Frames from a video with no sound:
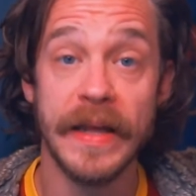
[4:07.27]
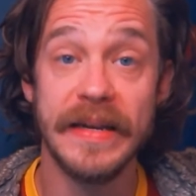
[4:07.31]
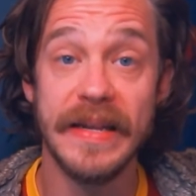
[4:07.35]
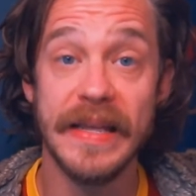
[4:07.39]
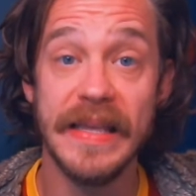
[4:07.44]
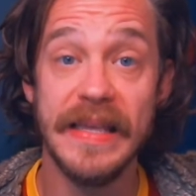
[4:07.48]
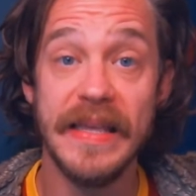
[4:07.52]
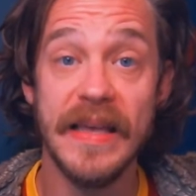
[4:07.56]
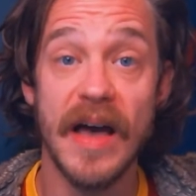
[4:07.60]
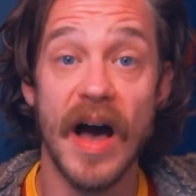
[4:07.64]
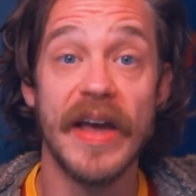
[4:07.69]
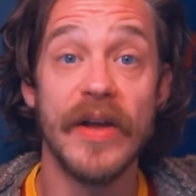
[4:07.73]

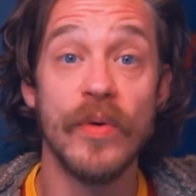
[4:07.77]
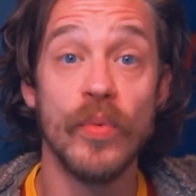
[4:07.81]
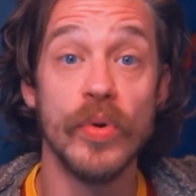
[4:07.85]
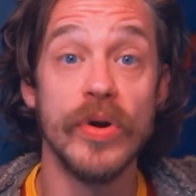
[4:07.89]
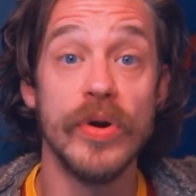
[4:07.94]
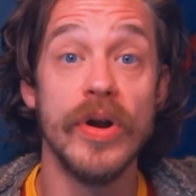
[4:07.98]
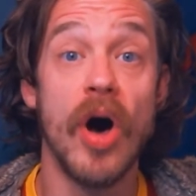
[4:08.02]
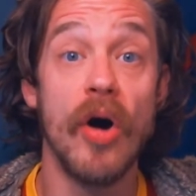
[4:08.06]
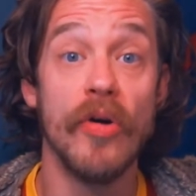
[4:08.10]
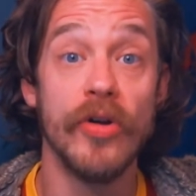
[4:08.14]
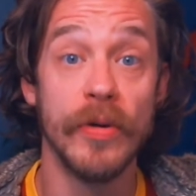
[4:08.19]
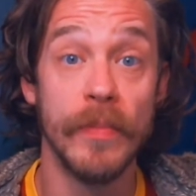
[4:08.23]
De Jong and
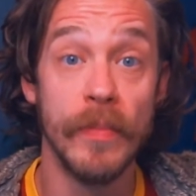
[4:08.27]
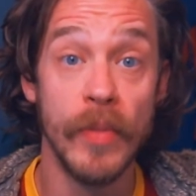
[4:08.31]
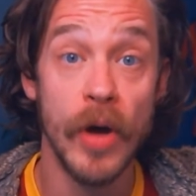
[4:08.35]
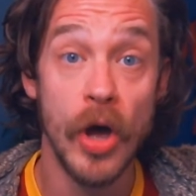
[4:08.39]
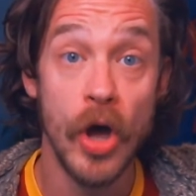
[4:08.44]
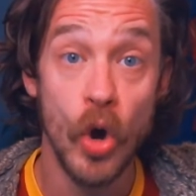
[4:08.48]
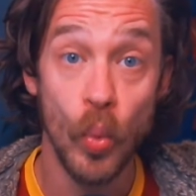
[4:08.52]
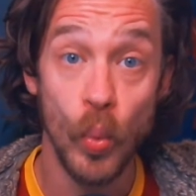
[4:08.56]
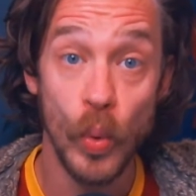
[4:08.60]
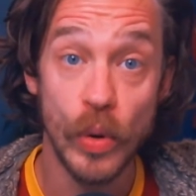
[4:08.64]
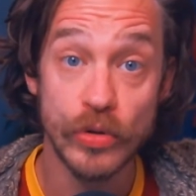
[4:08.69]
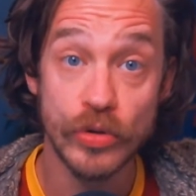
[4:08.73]
Wijnaldum
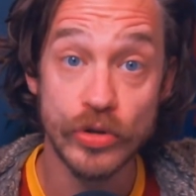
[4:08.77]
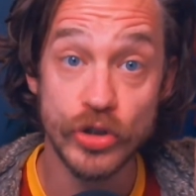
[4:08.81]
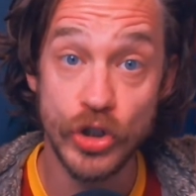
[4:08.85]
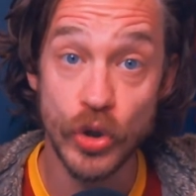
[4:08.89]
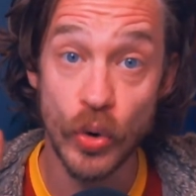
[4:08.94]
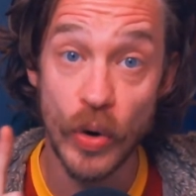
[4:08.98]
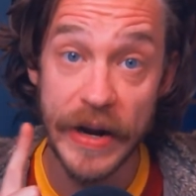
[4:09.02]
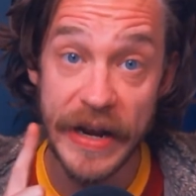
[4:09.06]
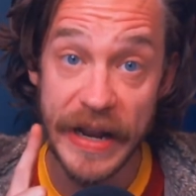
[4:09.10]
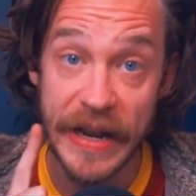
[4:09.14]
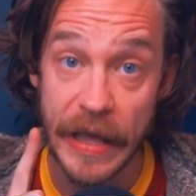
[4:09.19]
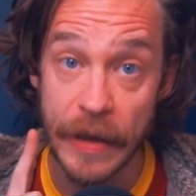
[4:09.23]
will
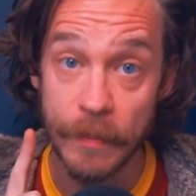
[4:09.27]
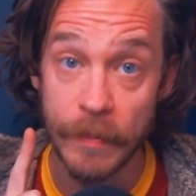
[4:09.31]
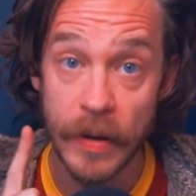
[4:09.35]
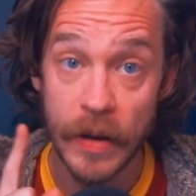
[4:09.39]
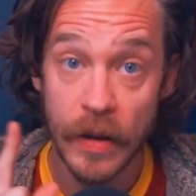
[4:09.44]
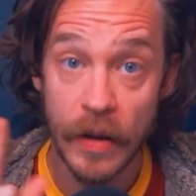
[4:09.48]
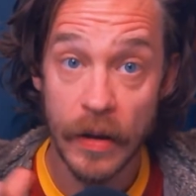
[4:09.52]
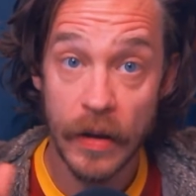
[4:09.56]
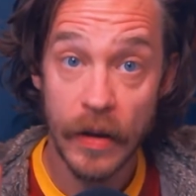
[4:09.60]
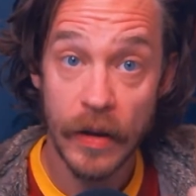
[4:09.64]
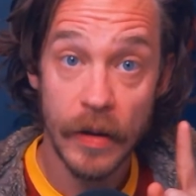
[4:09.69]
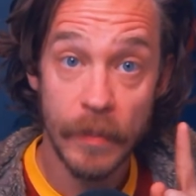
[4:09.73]
join him,
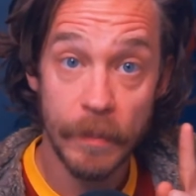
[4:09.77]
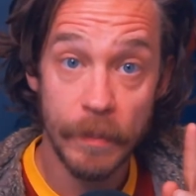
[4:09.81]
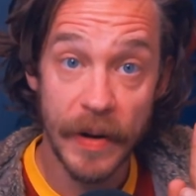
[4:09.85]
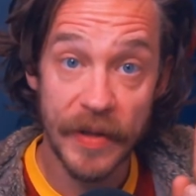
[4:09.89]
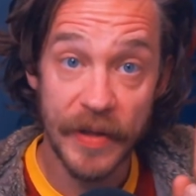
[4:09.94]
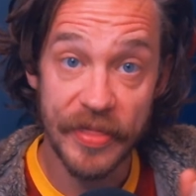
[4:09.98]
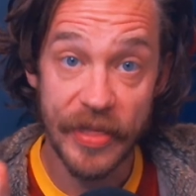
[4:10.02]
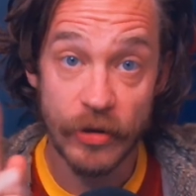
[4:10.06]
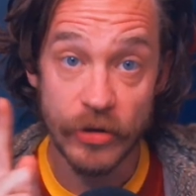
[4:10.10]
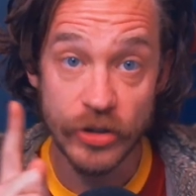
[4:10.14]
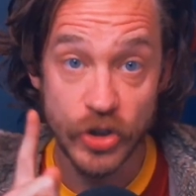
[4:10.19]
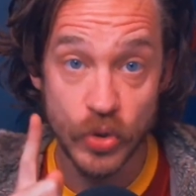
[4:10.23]

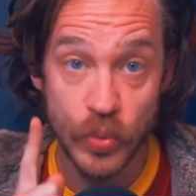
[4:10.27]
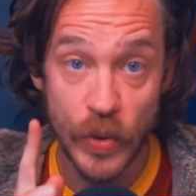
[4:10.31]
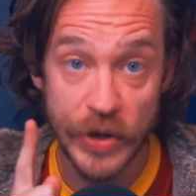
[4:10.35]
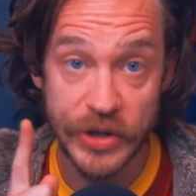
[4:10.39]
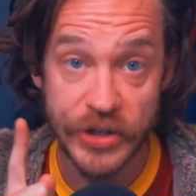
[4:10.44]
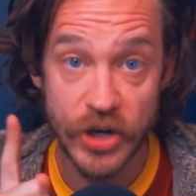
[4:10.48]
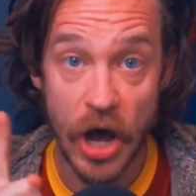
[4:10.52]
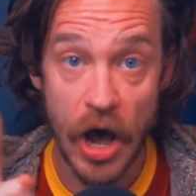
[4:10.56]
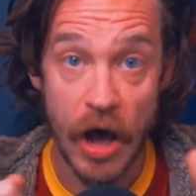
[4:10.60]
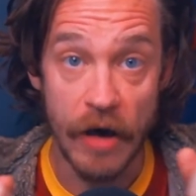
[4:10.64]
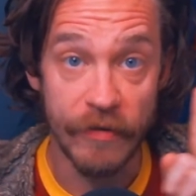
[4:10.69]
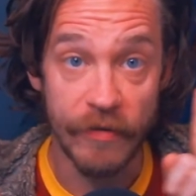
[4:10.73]
but they'll
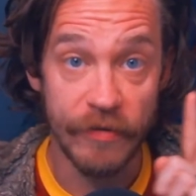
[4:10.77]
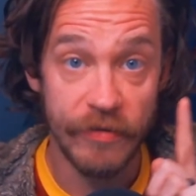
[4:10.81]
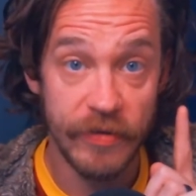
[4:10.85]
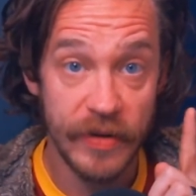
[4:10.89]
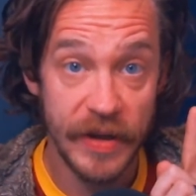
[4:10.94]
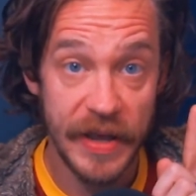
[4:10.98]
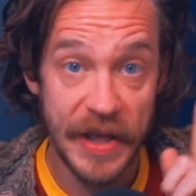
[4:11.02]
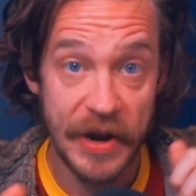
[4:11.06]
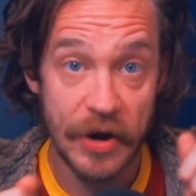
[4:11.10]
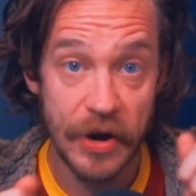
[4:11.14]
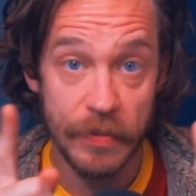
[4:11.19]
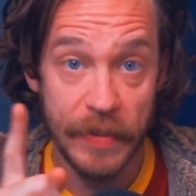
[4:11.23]
switch off
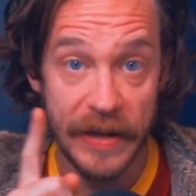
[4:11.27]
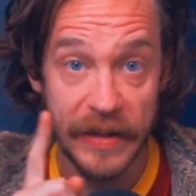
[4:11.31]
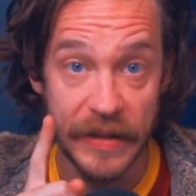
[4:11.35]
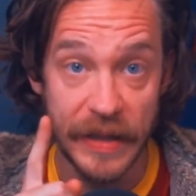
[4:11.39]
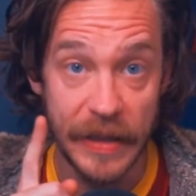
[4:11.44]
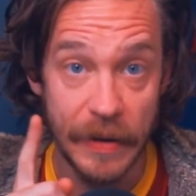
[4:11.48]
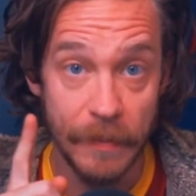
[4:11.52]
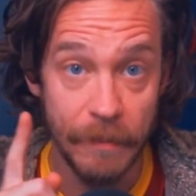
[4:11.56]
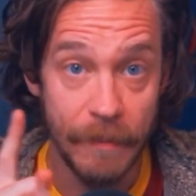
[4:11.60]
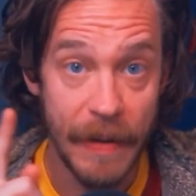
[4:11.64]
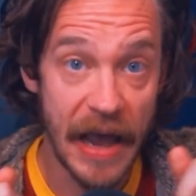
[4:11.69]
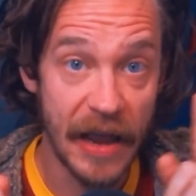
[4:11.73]

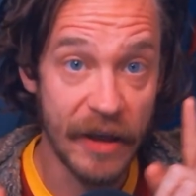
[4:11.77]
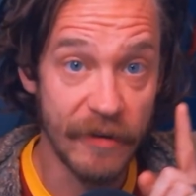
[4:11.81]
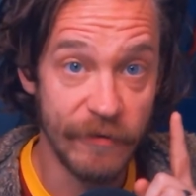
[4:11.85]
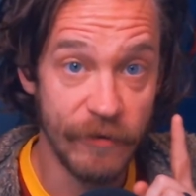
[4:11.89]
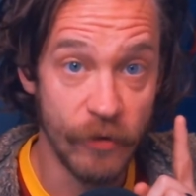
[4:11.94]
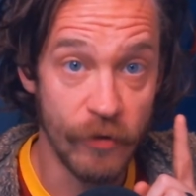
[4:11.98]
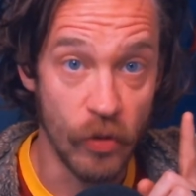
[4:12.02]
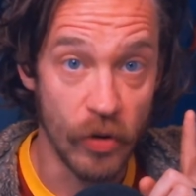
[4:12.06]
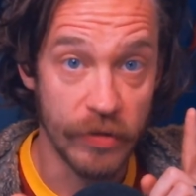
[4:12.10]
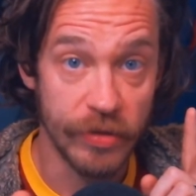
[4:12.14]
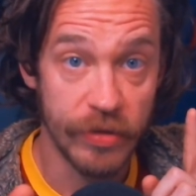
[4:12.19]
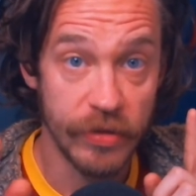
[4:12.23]
intermittently, back and
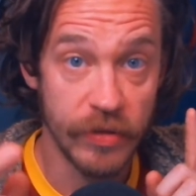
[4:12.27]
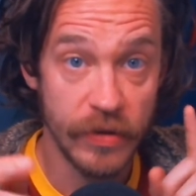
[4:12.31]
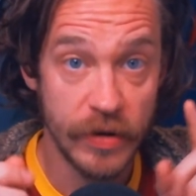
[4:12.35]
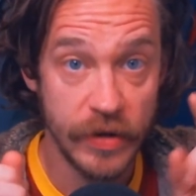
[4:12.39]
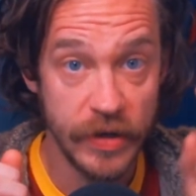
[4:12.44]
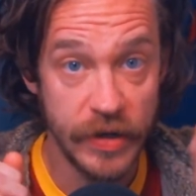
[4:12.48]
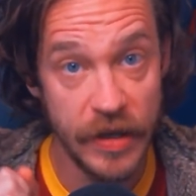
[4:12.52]
forth.